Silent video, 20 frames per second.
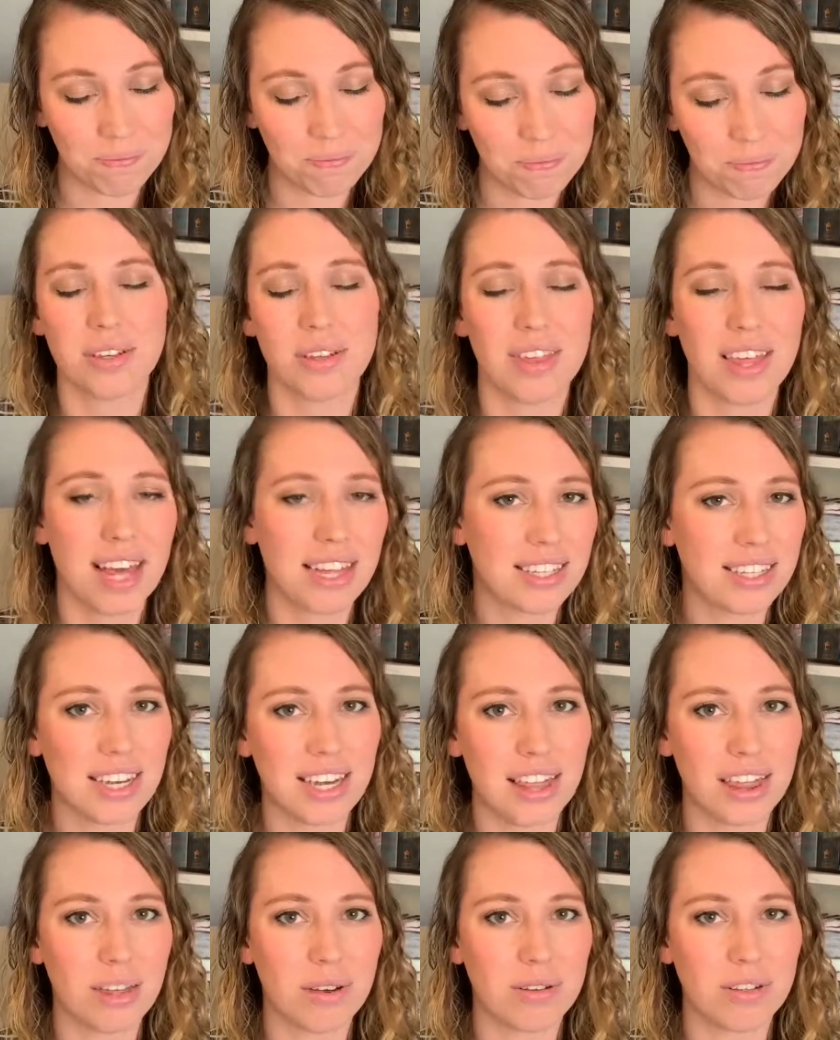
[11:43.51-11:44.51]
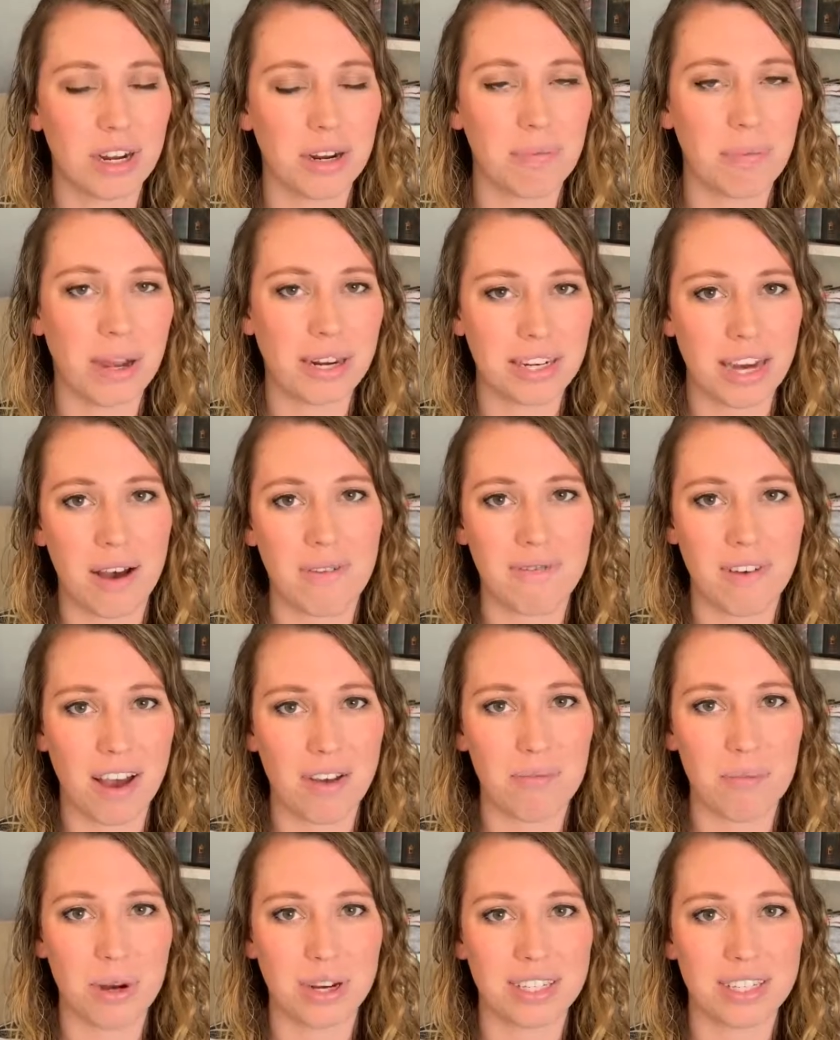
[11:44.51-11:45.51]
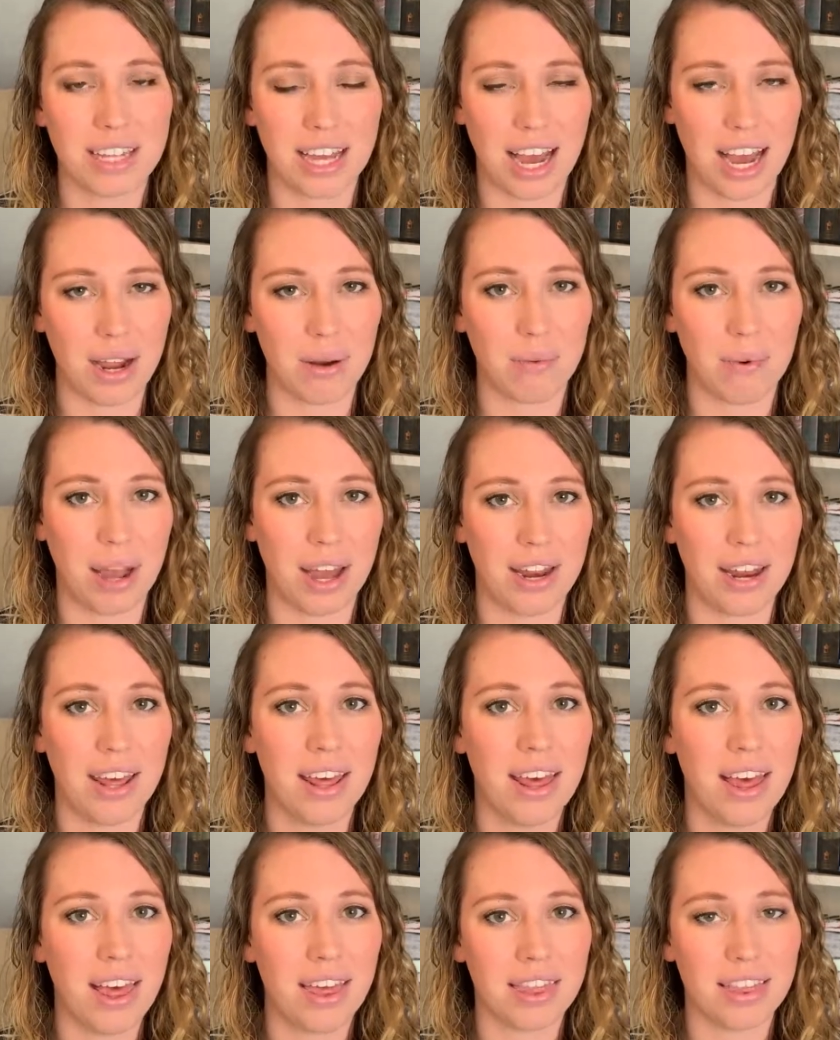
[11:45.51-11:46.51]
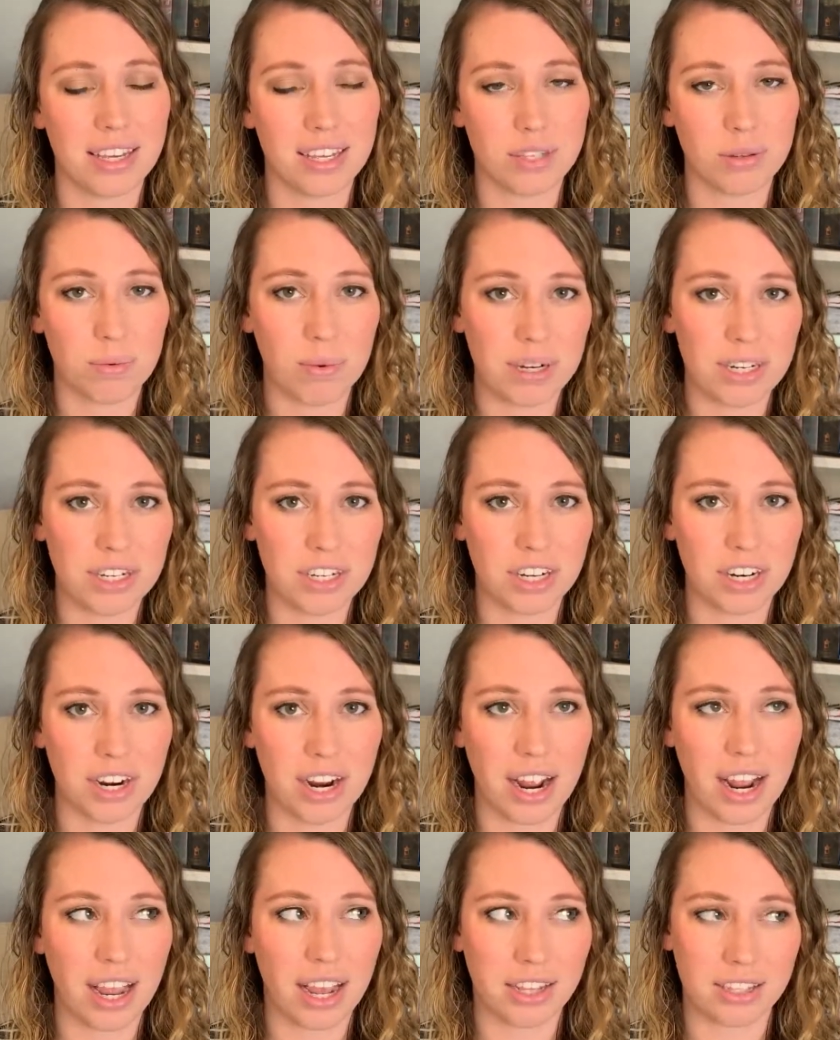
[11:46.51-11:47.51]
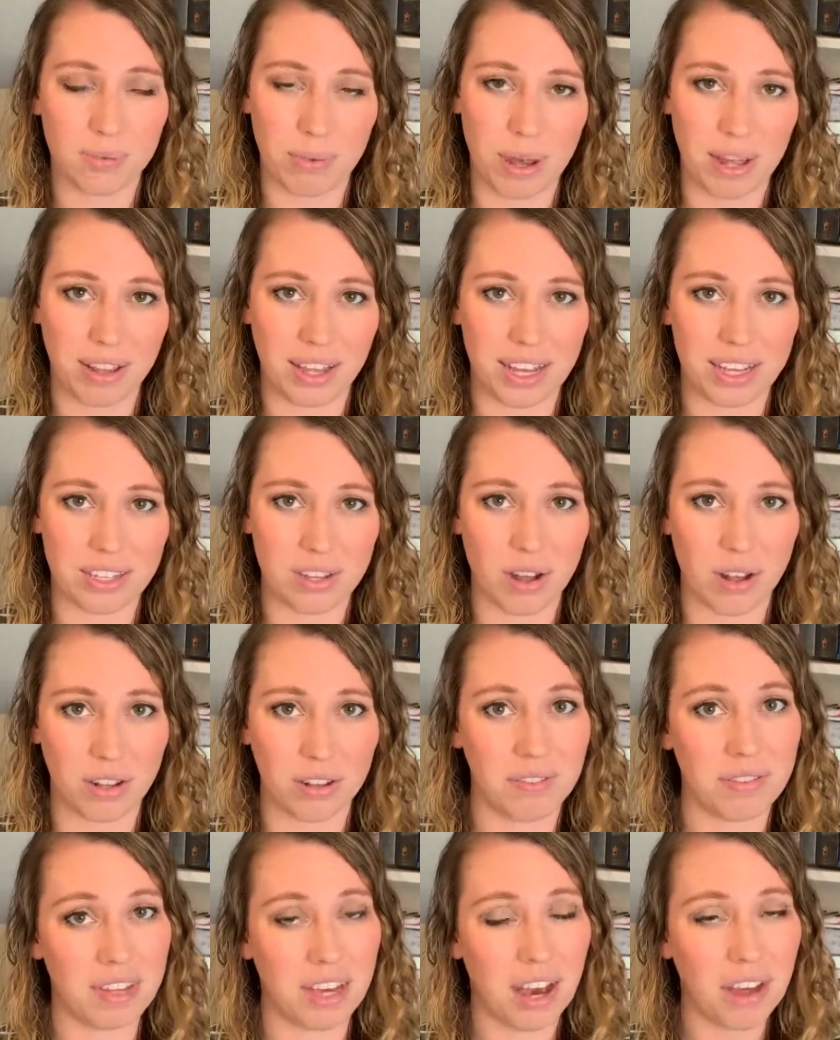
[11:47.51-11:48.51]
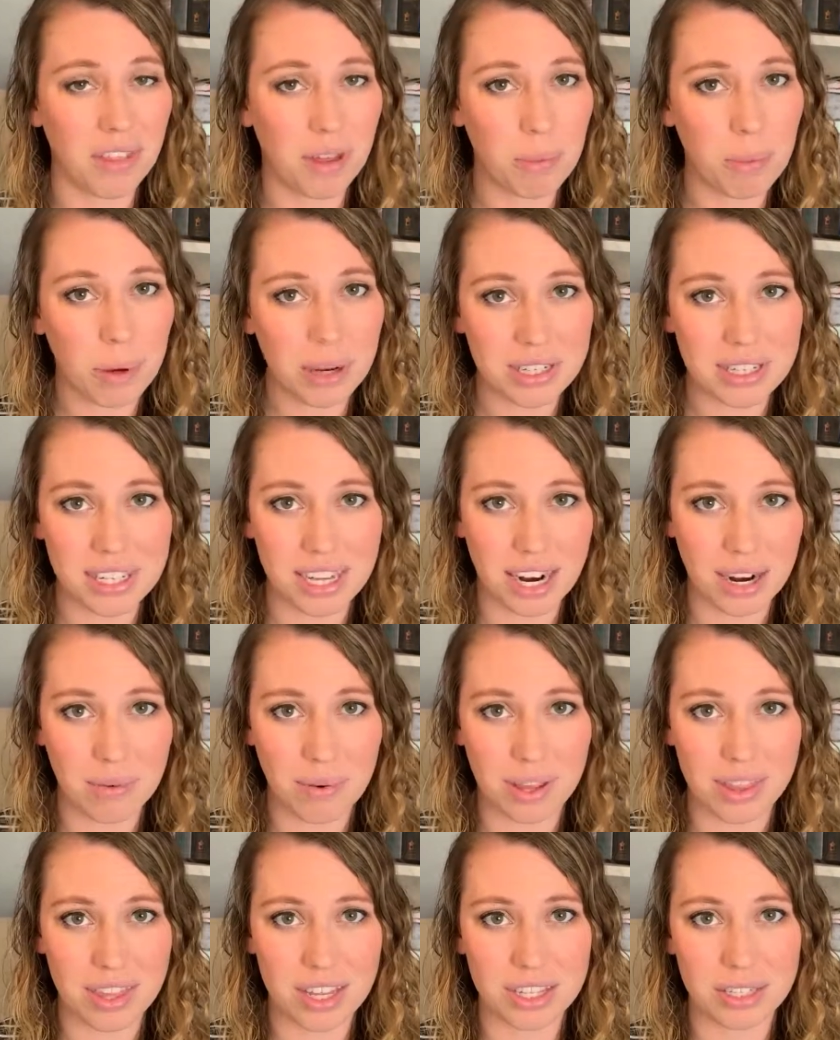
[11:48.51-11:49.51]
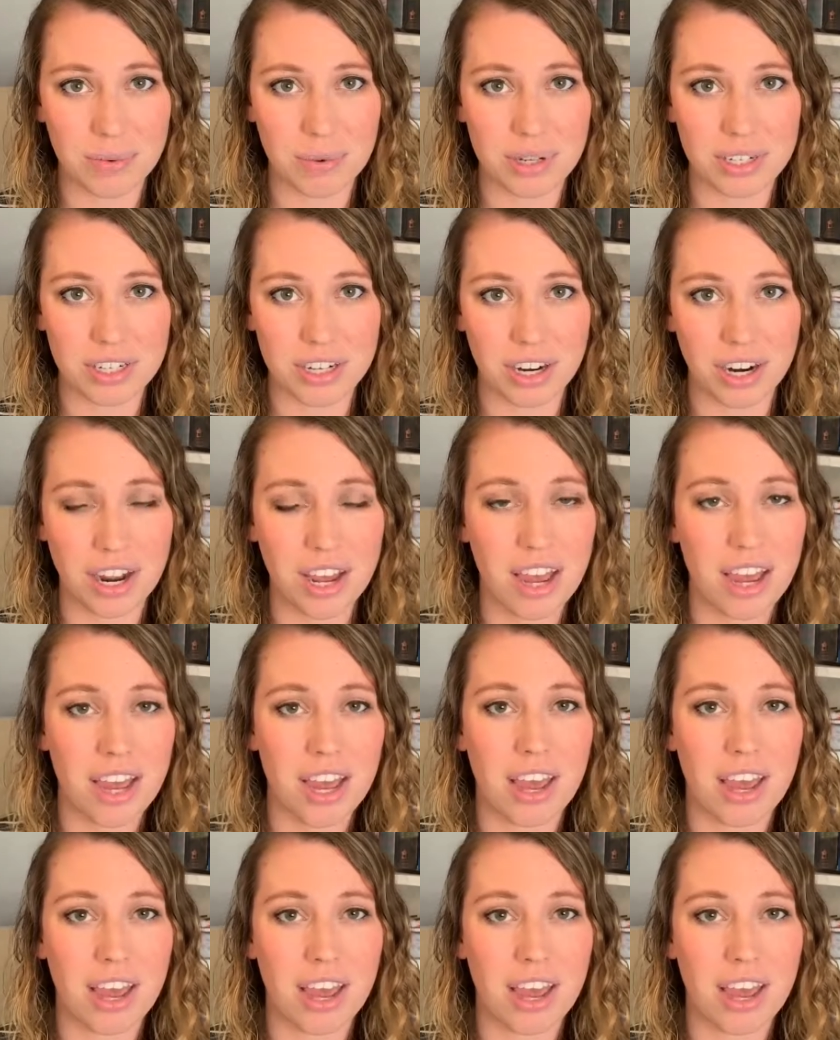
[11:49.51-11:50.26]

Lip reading: So that's it. Those are my top 5 books that I read this winter, as well as all of the other books that I read this winter.